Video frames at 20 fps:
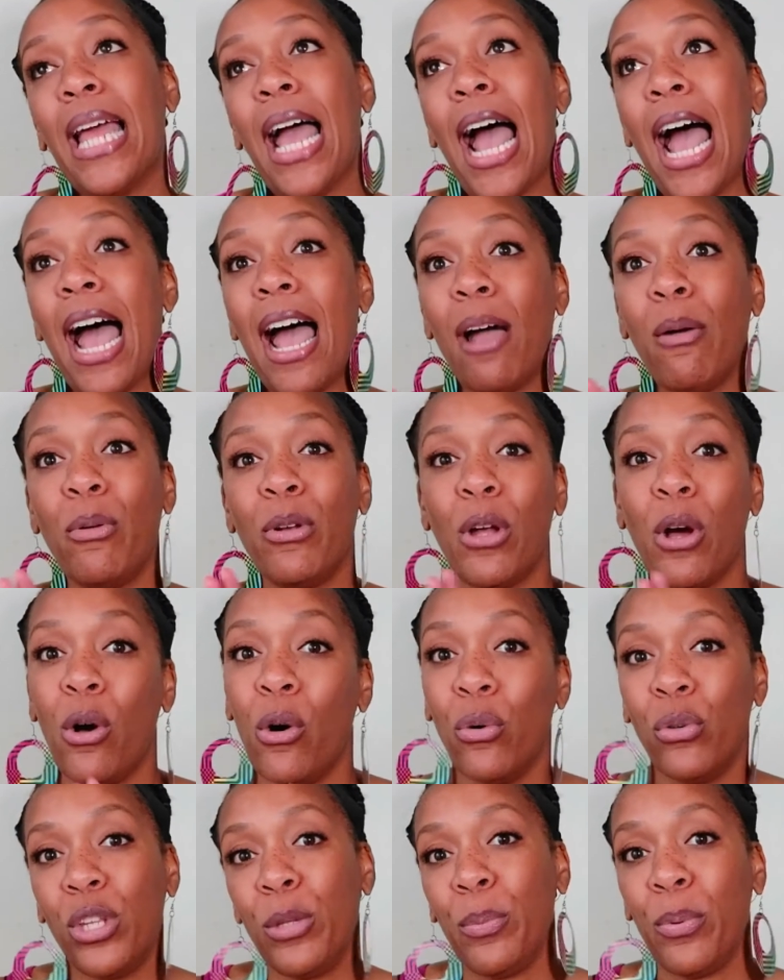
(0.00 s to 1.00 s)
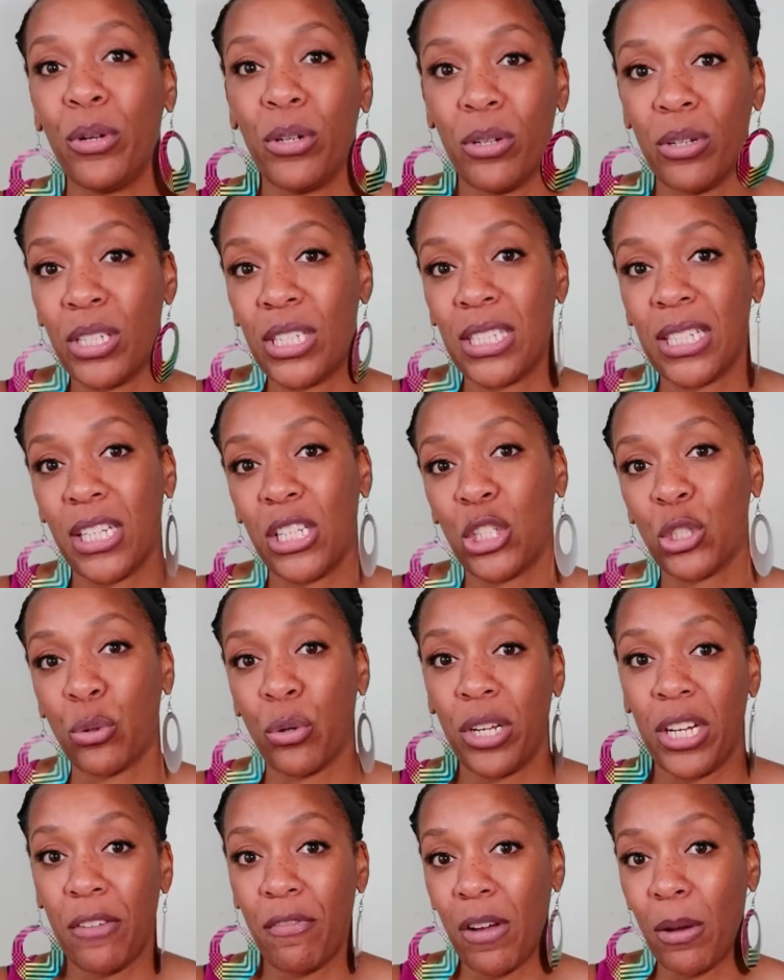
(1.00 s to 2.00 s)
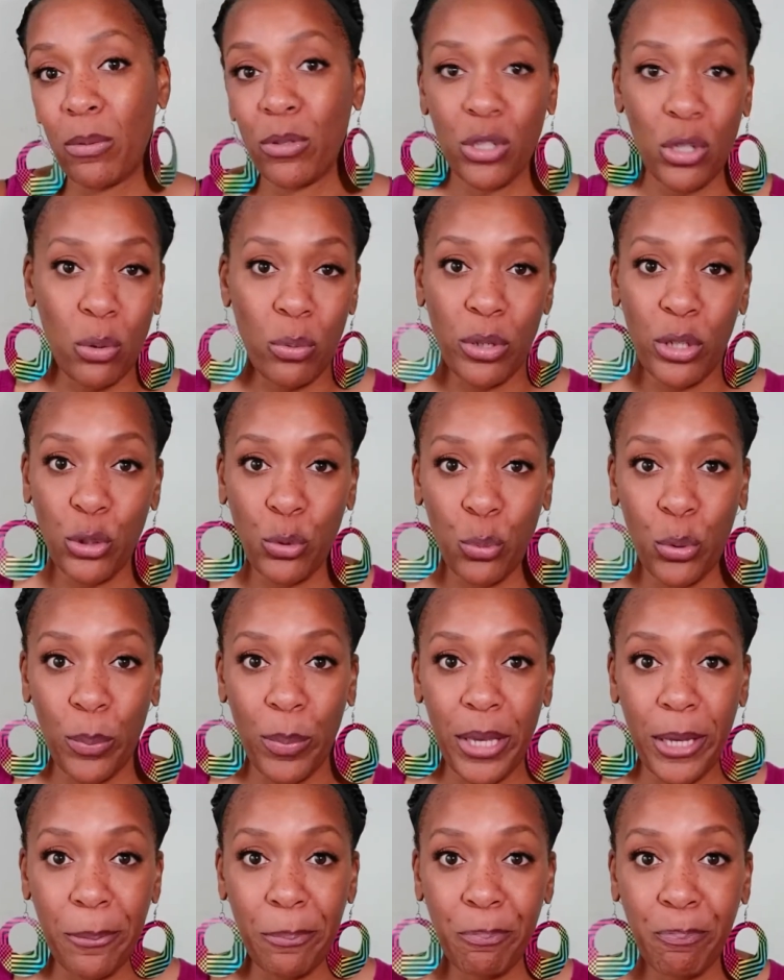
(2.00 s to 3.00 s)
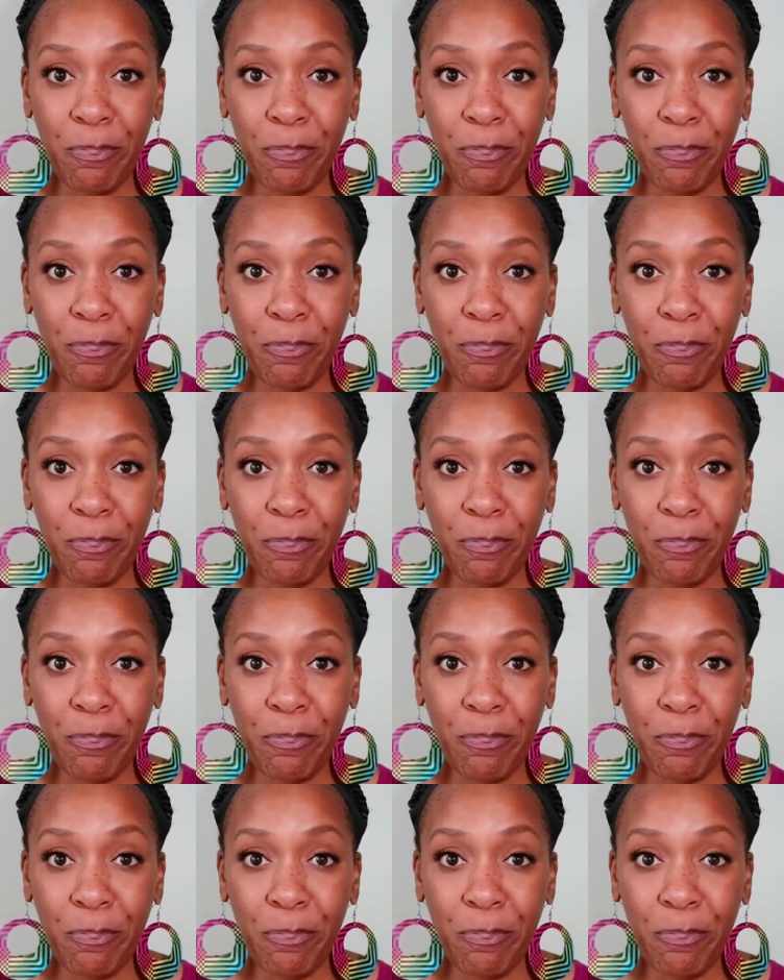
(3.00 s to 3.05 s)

I would only put on sunscreen if I was going swimming.